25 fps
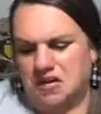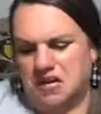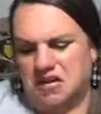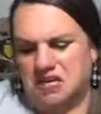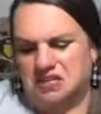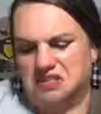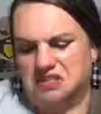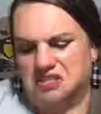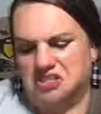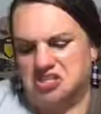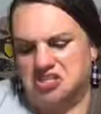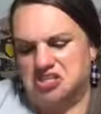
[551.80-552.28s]

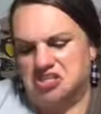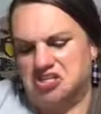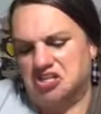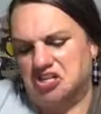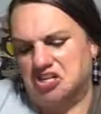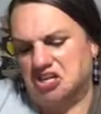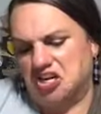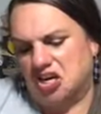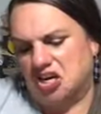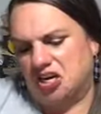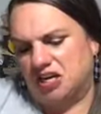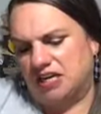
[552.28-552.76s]
not
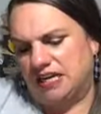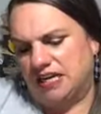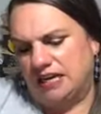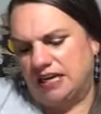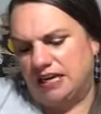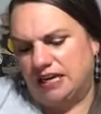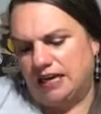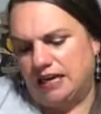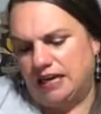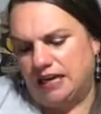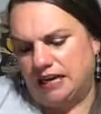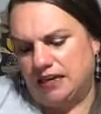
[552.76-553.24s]

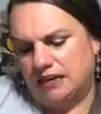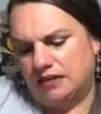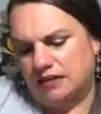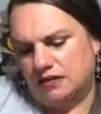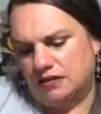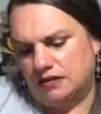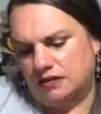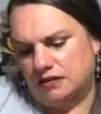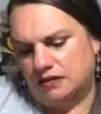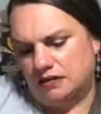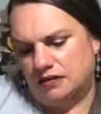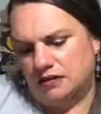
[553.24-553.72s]
chunky,
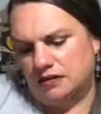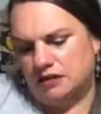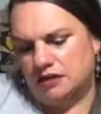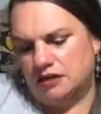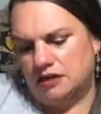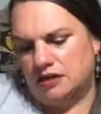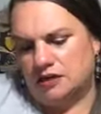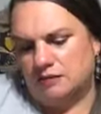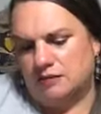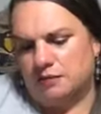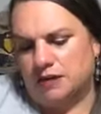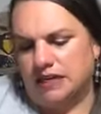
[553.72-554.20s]

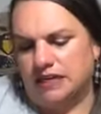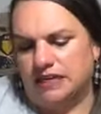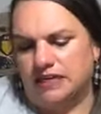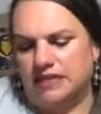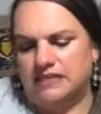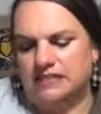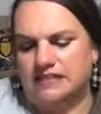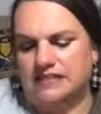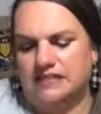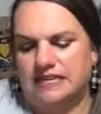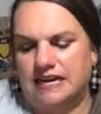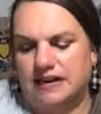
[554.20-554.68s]
but
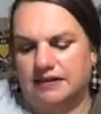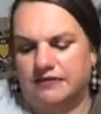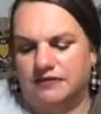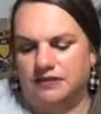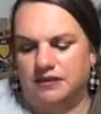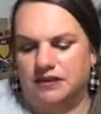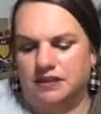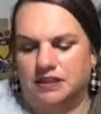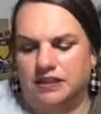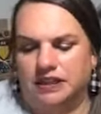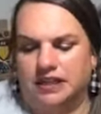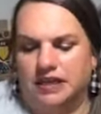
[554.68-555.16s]
it is
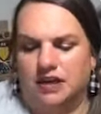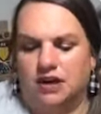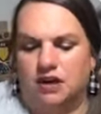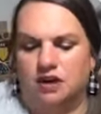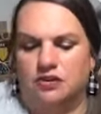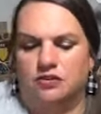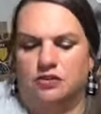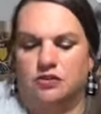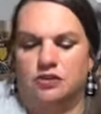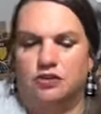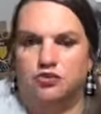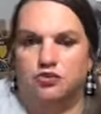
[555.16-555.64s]
definitely
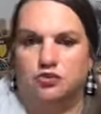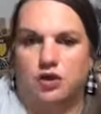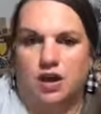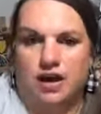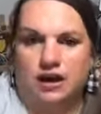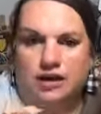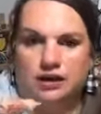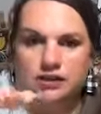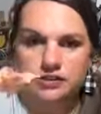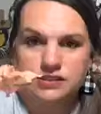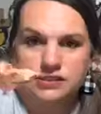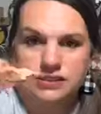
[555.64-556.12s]
on the
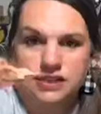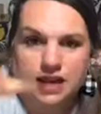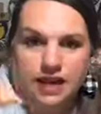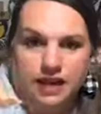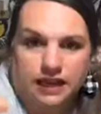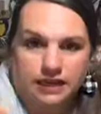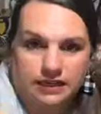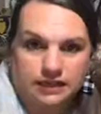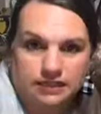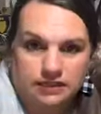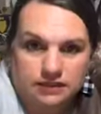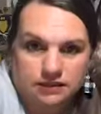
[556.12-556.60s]
drier
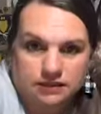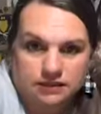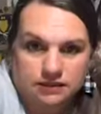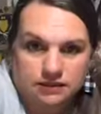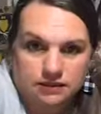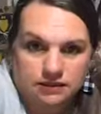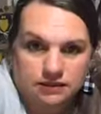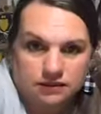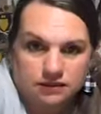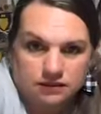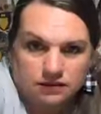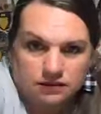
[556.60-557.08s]
side,
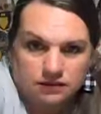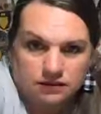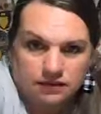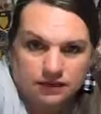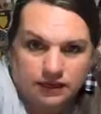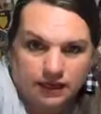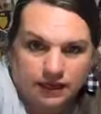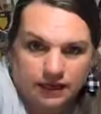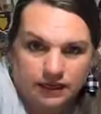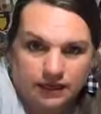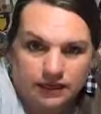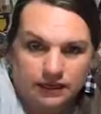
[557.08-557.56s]

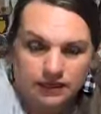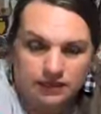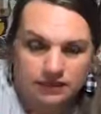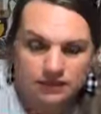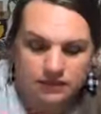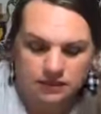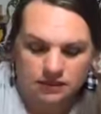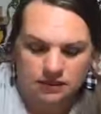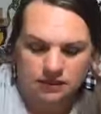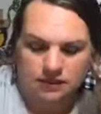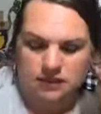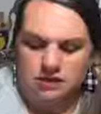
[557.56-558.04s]
okay?
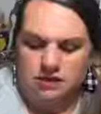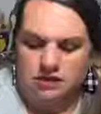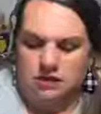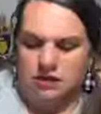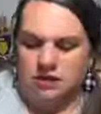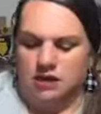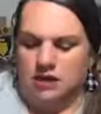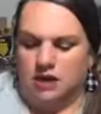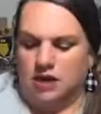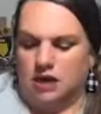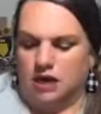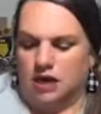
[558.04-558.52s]

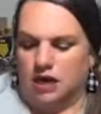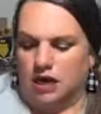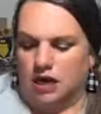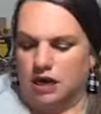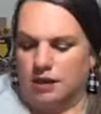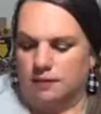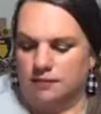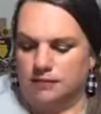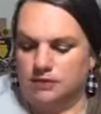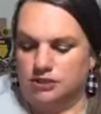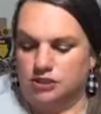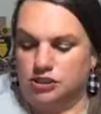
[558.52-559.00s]

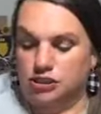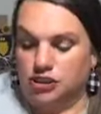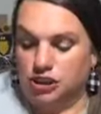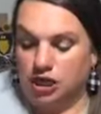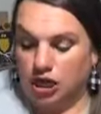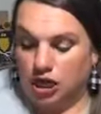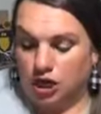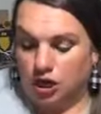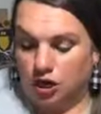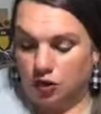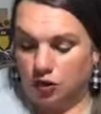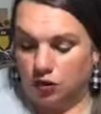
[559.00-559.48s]

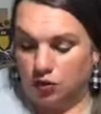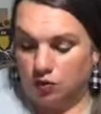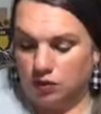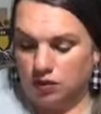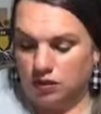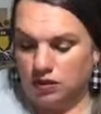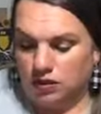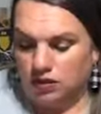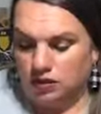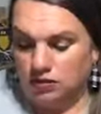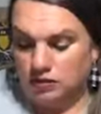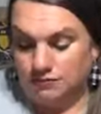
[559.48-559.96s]

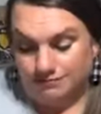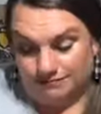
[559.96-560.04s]
So,